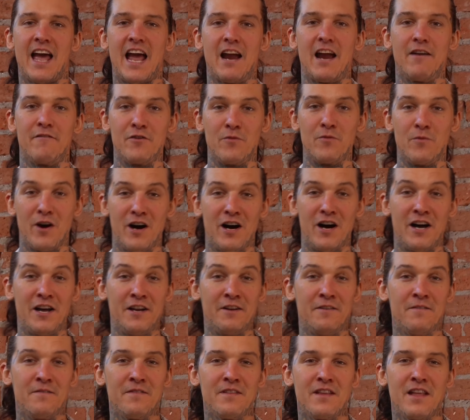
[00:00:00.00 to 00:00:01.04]
Hey
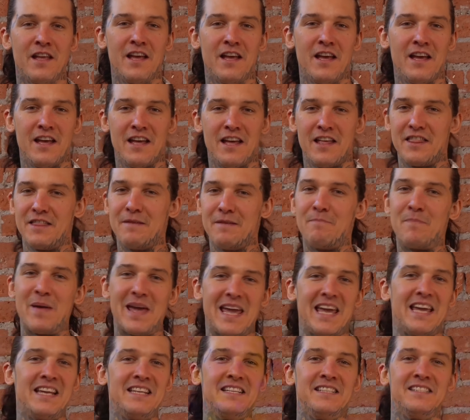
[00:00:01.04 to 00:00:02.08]
everyone, the
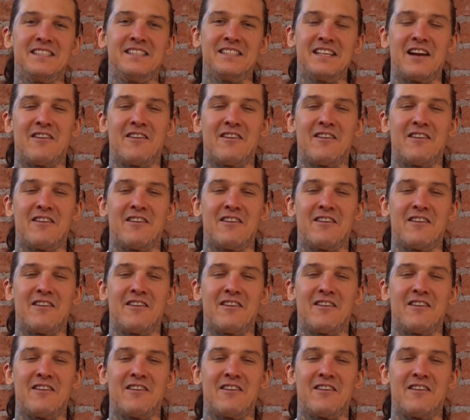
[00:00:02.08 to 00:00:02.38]
bees